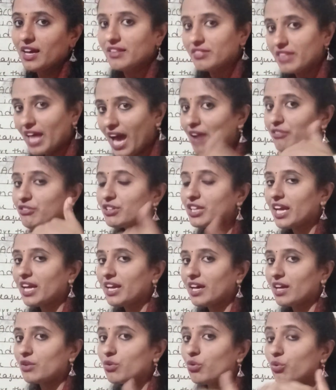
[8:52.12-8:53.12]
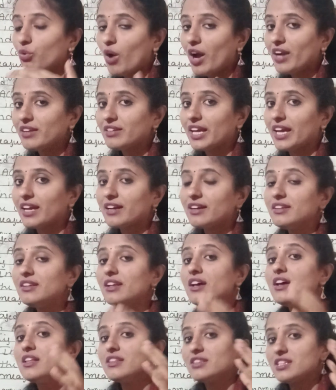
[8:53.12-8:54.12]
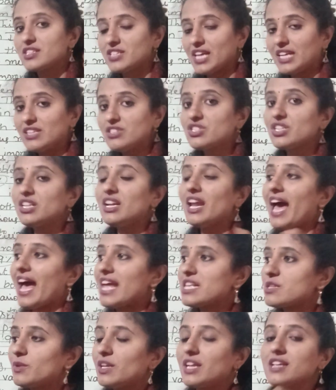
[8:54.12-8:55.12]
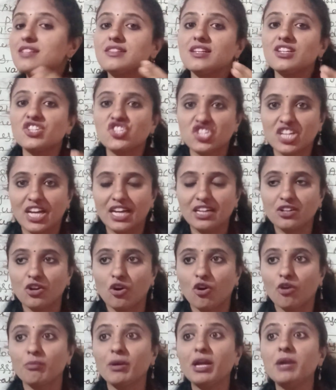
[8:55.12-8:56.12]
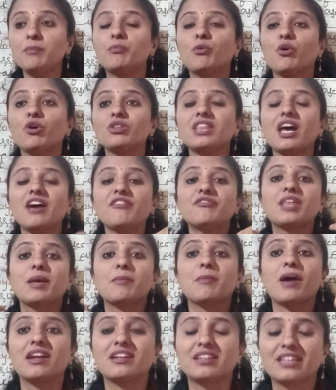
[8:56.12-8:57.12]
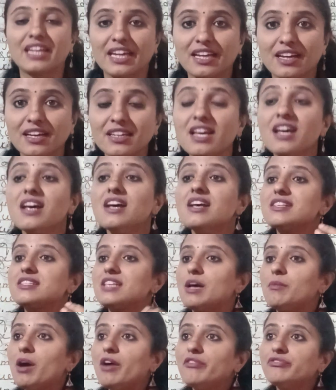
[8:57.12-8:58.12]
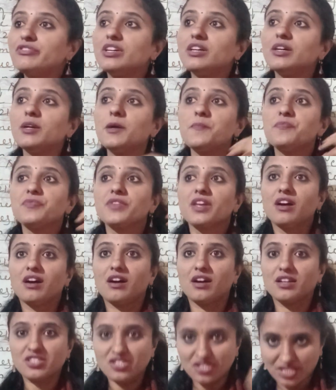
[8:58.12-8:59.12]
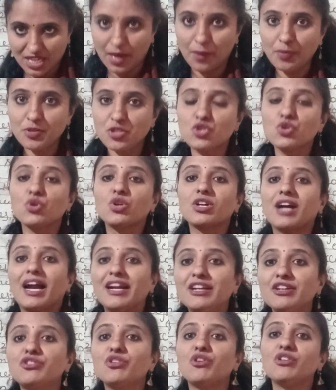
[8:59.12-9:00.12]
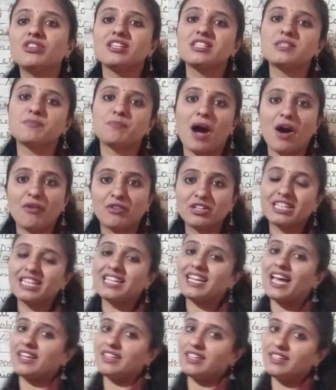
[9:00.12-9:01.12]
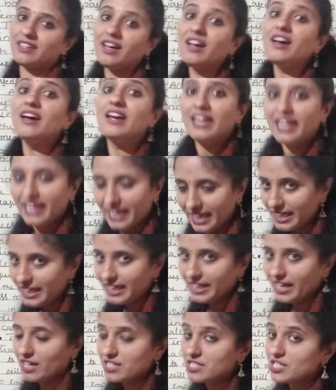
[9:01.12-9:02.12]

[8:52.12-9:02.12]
They have taken, who are taken? The central as well as the state government, both of them are taken some of the steps to control this poverty line in India.